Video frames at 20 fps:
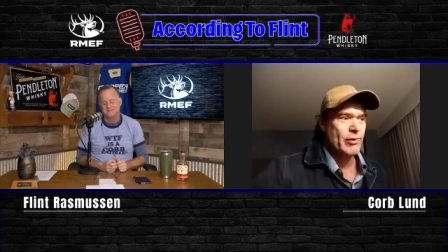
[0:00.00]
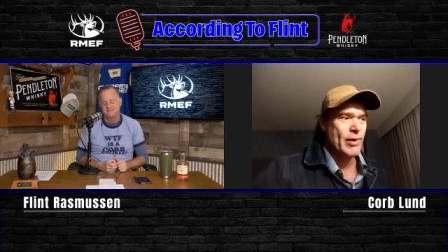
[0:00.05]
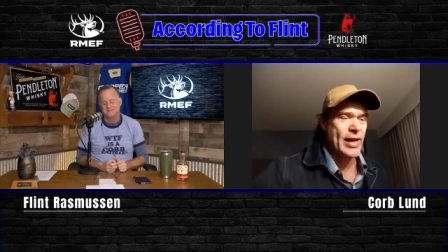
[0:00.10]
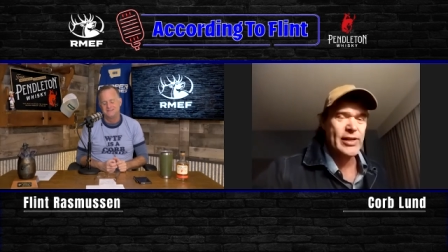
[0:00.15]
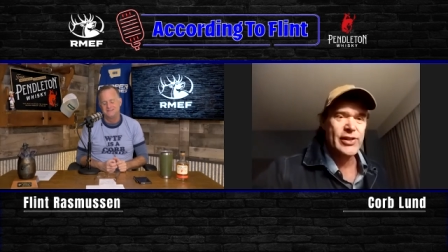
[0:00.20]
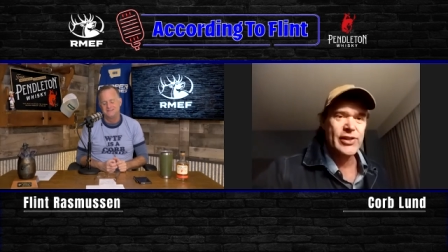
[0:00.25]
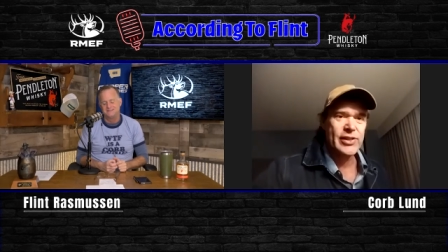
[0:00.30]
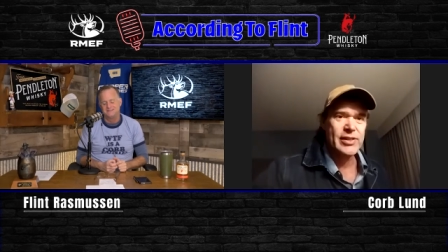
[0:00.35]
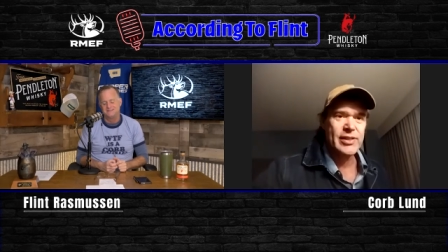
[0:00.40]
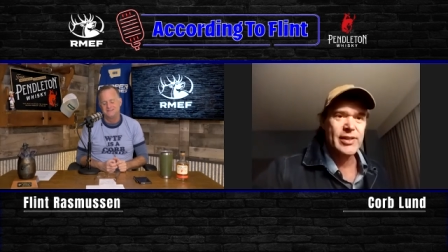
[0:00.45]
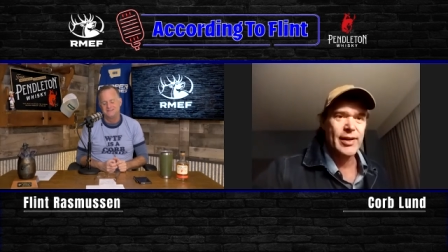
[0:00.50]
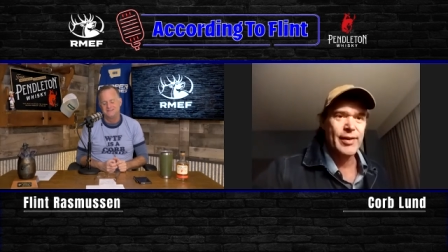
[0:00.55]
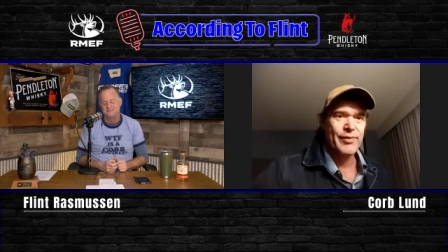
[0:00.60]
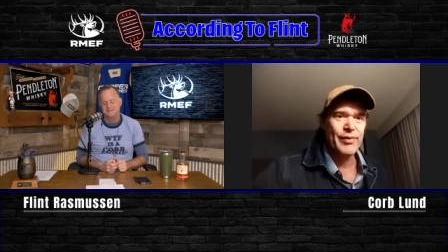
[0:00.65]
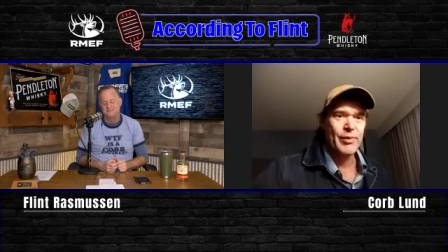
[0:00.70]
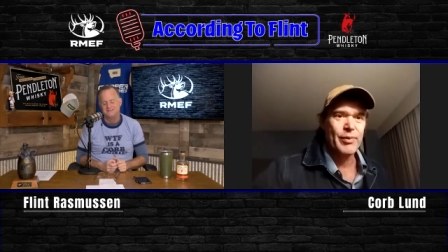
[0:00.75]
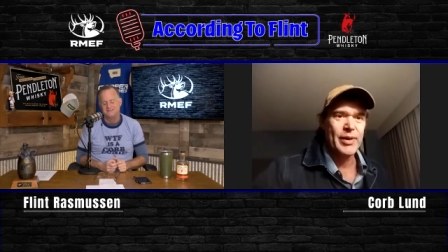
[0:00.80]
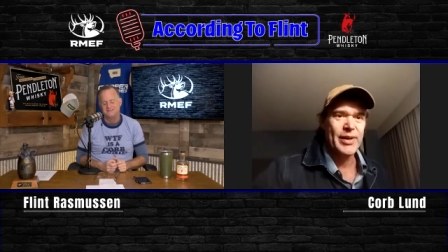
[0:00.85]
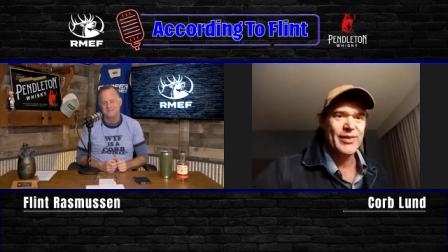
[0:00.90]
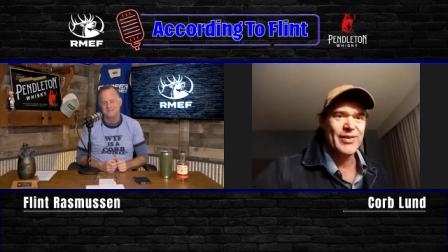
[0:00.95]
ranchy
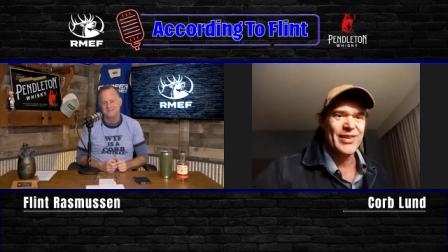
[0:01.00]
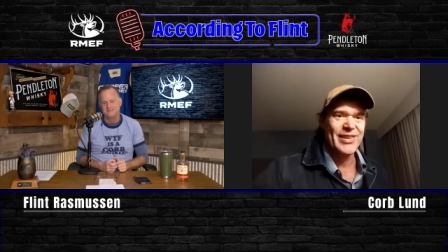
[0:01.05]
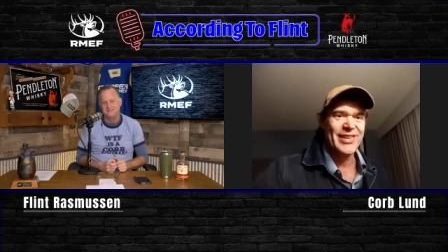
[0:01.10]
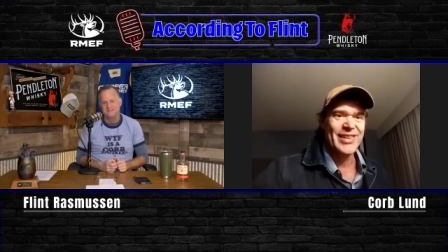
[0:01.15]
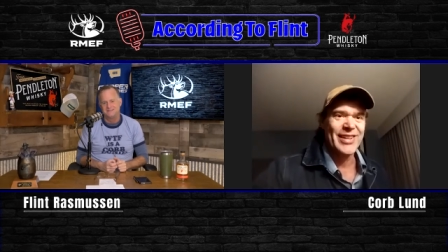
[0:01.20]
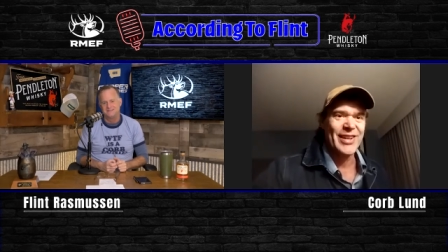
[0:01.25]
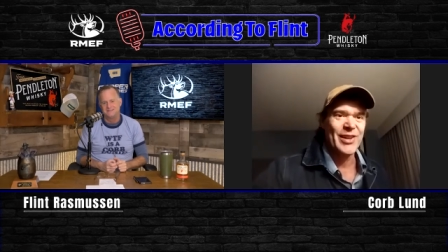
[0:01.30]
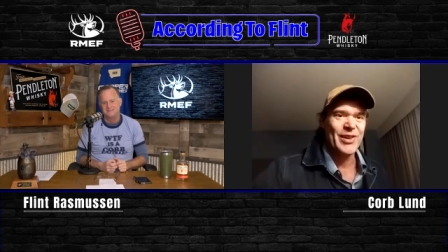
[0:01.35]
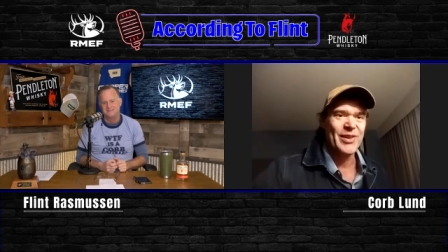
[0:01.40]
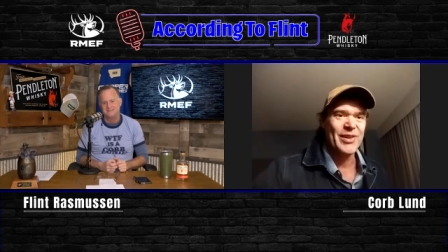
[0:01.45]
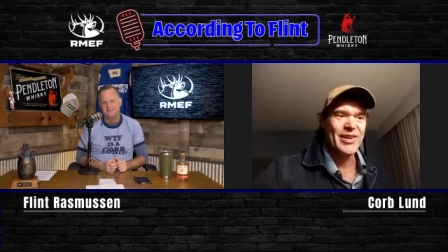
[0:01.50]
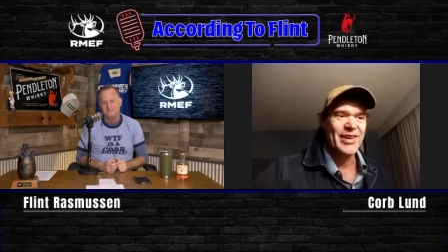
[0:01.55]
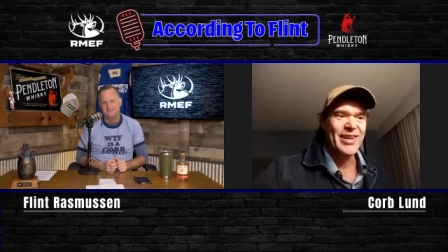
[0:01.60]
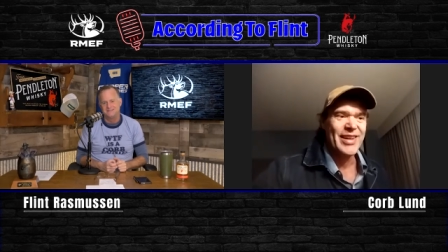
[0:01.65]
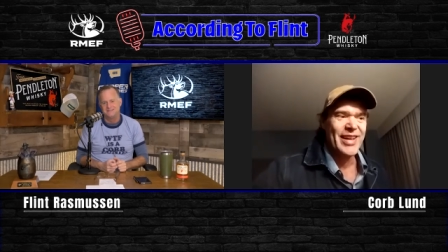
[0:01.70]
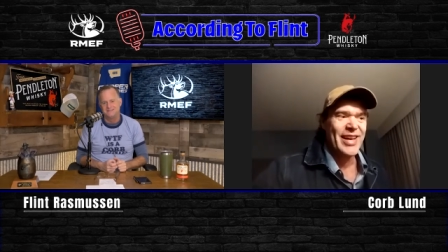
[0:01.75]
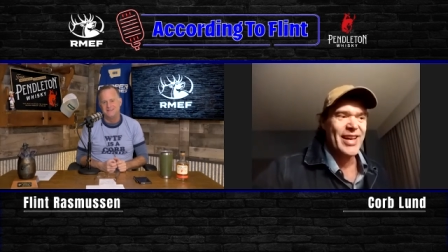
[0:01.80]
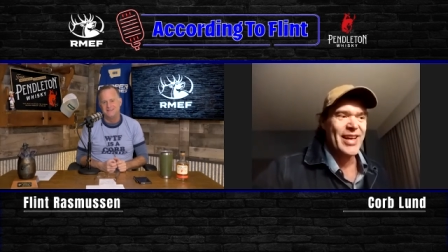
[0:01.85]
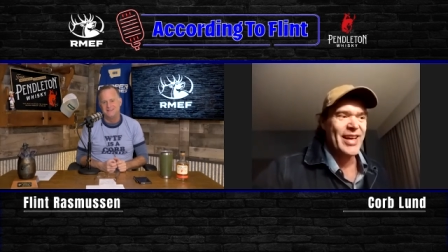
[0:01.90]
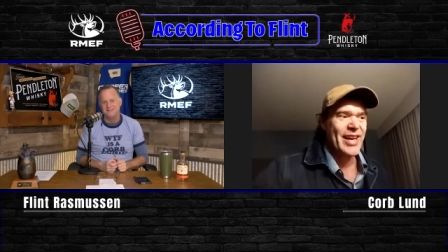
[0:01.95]
stuff or whatever, you know.
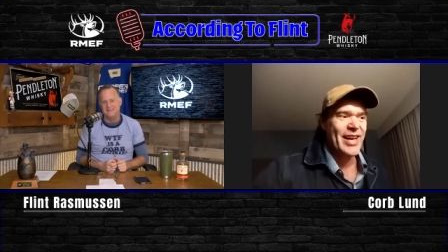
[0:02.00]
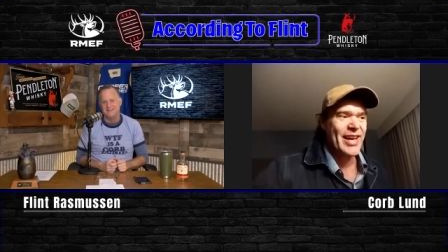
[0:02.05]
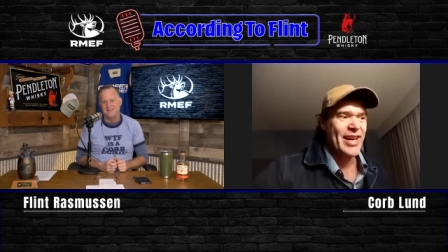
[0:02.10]
Yeah.